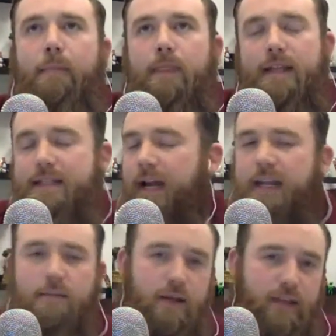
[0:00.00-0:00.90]
It's not
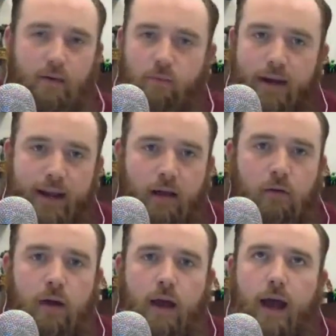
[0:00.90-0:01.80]
going to be that way
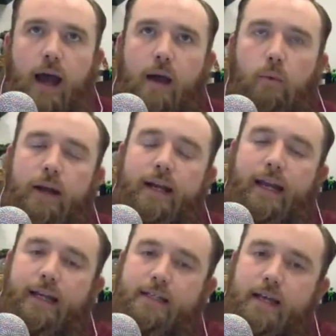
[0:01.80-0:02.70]
now. We're going to
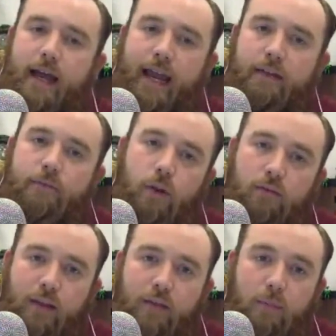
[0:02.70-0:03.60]
get a handful
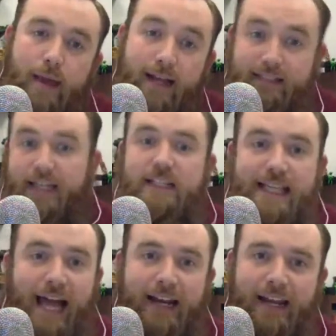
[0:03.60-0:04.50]
of level packs like
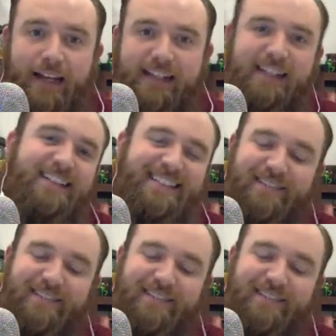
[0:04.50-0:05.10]
Sonic.